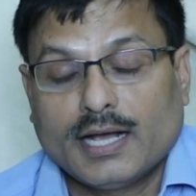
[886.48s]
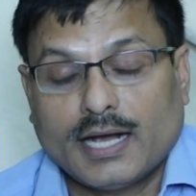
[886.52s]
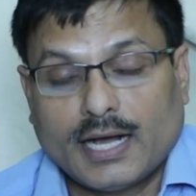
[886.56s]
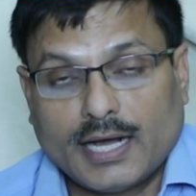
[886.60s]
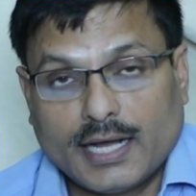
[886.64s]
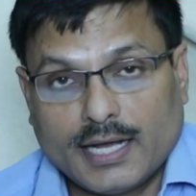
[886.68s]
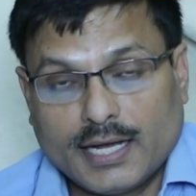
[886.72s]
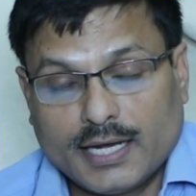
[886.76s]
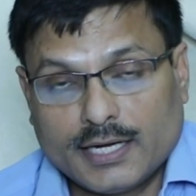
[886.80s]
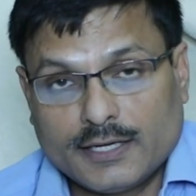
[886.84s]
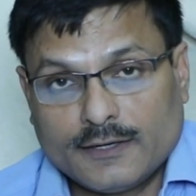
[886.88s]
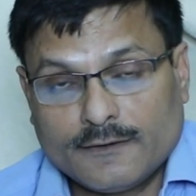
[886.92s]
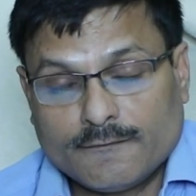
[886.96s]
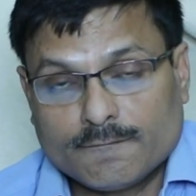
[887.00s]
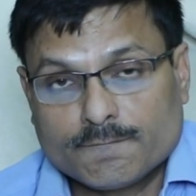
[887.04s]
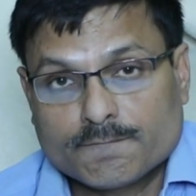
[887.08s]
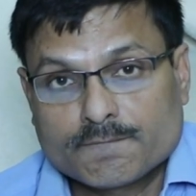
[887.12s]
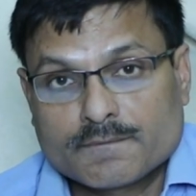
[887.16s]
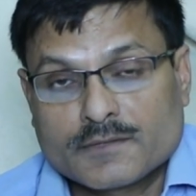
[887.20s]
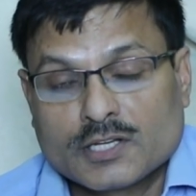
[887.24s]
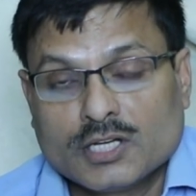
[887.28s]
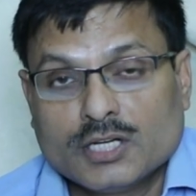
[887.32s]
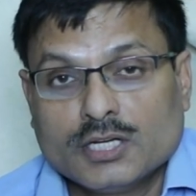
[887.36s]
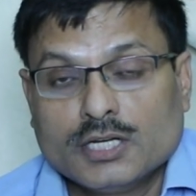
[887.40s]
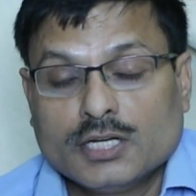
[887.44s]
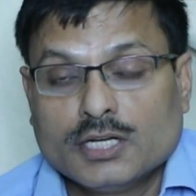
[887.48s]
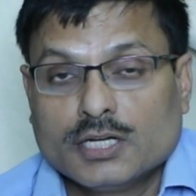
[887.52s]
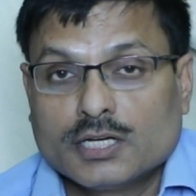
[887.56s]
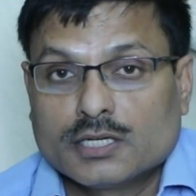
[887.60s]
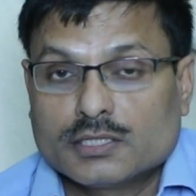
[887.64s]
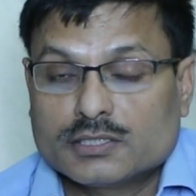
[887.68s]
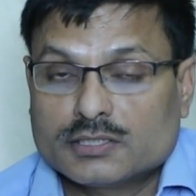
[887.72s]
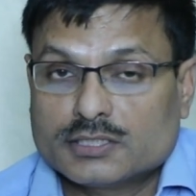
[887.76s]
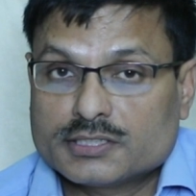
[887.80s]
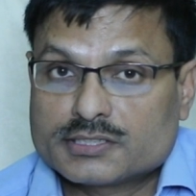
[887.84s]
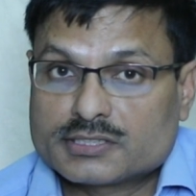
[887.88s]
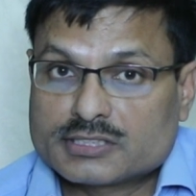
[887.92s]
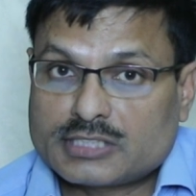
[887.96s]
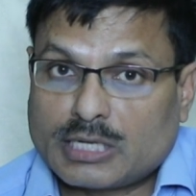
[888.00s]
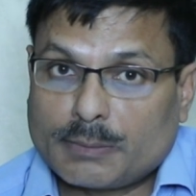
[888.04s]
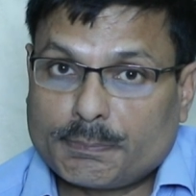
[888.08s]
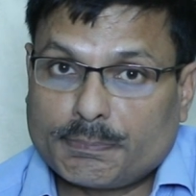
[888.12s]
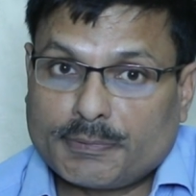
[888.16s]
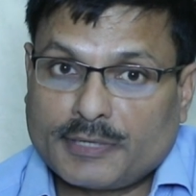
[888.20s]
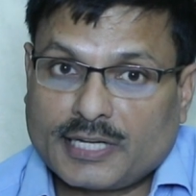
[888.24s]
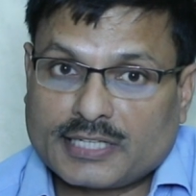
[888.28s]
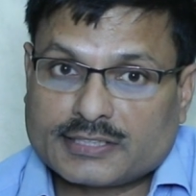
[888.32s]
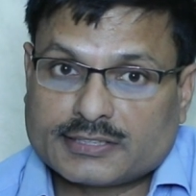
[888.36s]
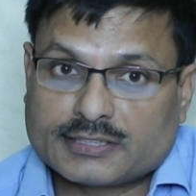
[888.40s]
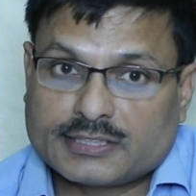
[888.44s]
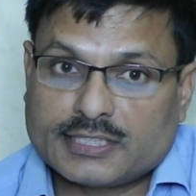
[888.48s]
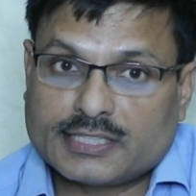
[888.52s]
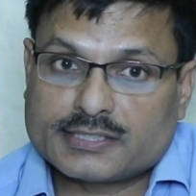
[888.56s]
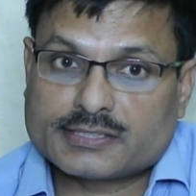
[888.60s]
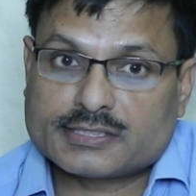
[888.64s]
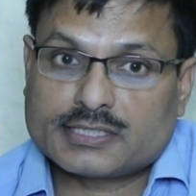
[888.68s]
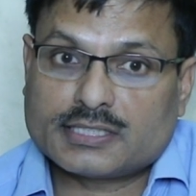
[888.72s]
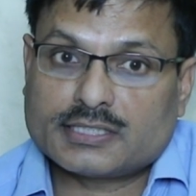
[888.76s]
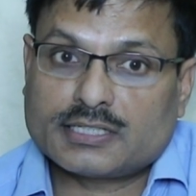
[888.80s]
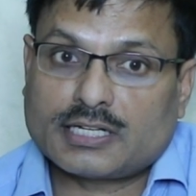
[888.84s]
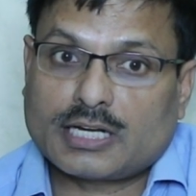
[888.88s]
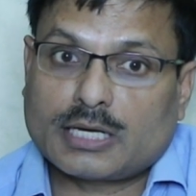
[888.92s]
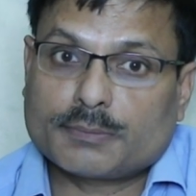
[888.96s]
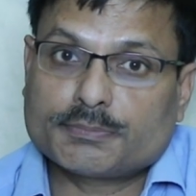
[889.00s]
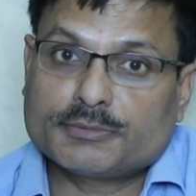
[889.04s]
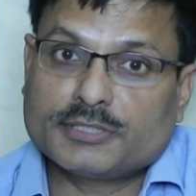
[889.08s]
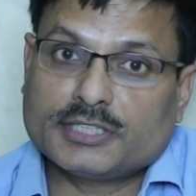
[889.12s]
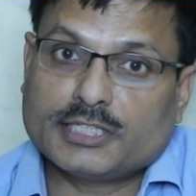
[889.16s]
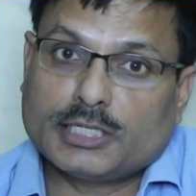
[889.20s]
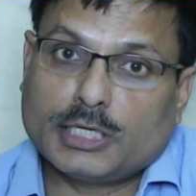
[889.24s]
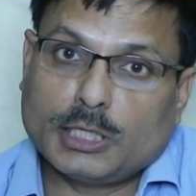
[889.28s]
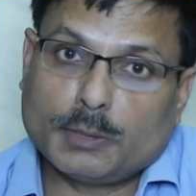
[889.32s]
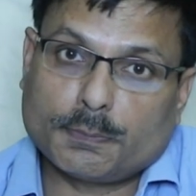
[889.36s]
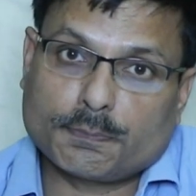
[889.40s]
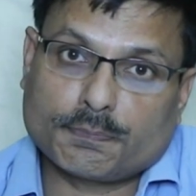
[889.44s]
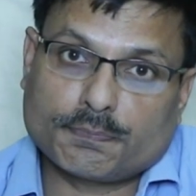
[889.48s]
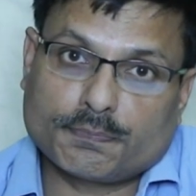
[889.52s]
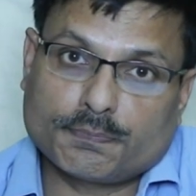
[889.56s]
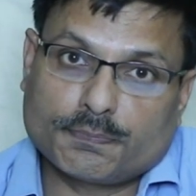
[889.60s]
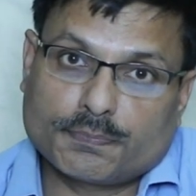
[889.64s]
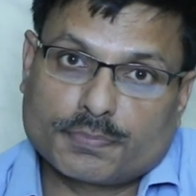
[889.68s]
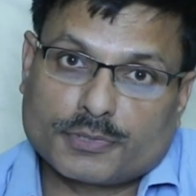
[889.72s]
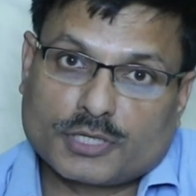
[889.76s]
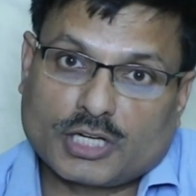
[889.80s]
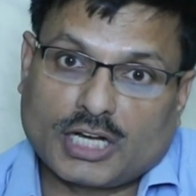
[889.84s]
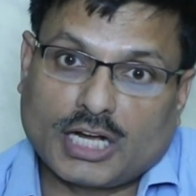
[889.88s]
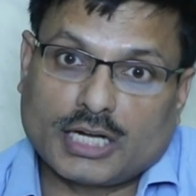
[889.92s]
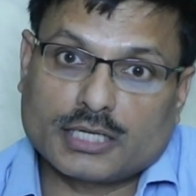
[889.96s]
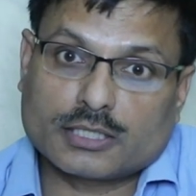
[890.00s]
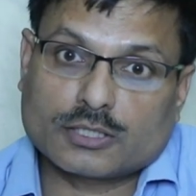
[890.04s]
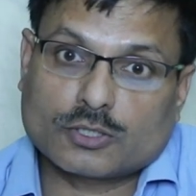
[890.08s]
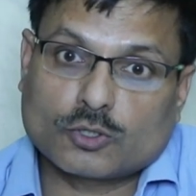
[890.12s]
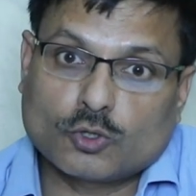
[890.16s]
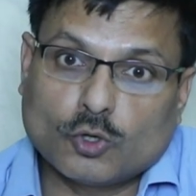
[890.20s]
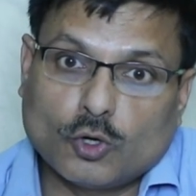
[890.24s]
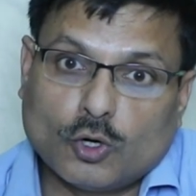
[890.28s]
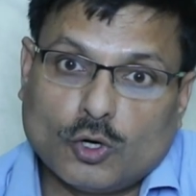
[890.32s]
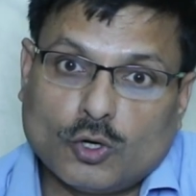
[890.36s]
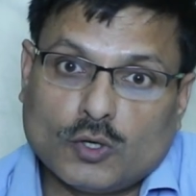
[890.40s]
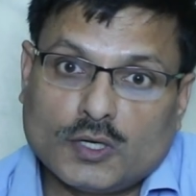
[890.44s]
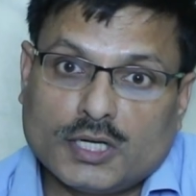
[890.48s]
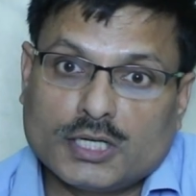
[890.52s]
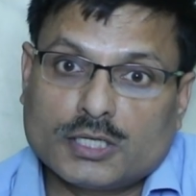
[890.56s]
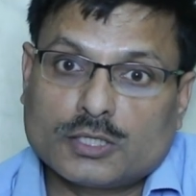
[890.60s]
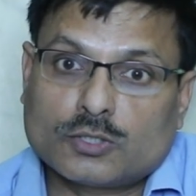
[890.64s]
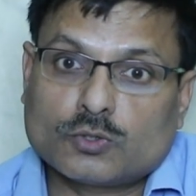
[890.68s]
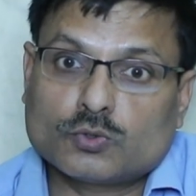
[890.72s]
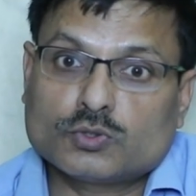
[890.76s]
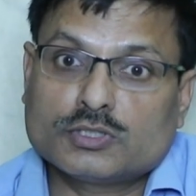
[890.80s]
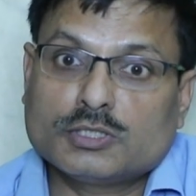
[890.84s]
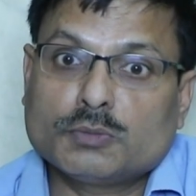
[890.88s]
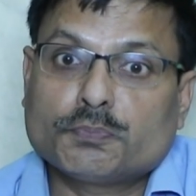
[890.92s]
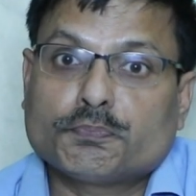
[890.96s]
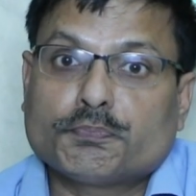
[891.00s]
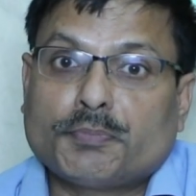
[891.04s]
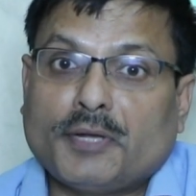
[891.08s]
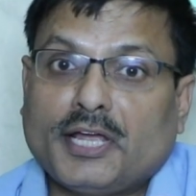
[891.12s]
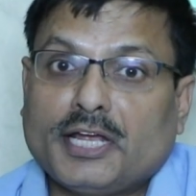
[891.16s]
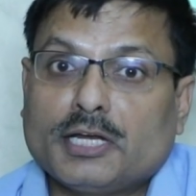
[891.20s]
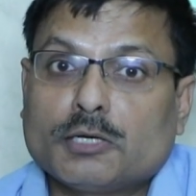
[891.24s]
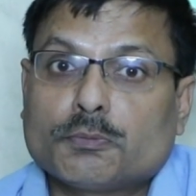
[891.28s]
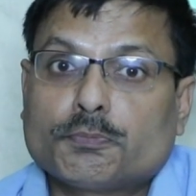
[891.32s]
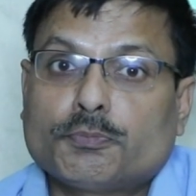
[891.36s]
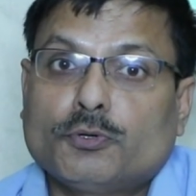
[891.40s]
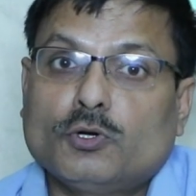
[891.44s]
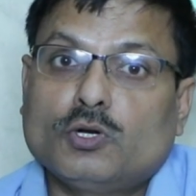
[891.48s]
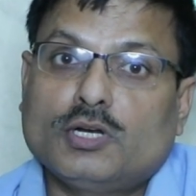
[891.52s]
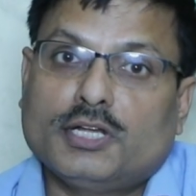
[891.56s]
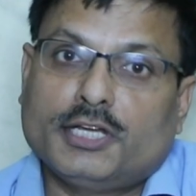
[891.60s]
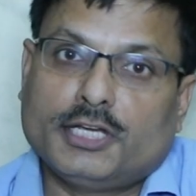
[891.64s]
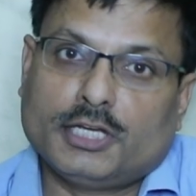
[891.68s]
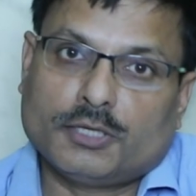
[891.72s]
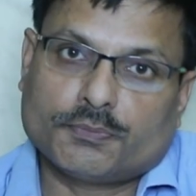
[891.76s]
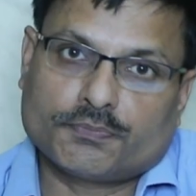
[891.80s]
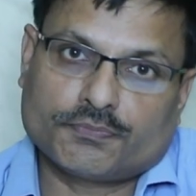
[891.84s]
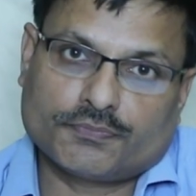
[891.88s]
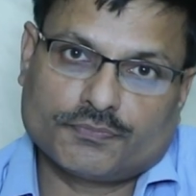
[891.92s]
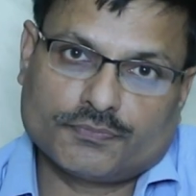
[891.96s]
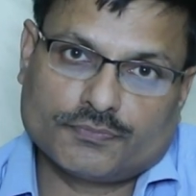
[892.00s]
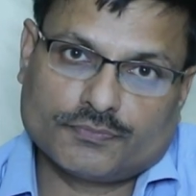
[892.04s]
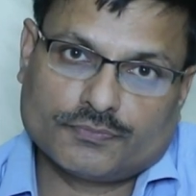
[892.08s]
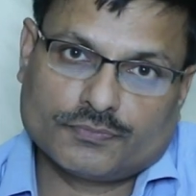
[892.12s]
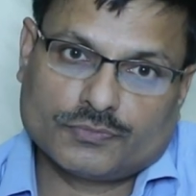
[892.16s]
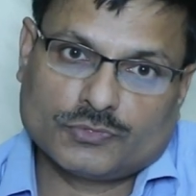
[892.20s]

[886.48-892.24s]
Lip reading: and the subluxation of the hip can go into the painful hip.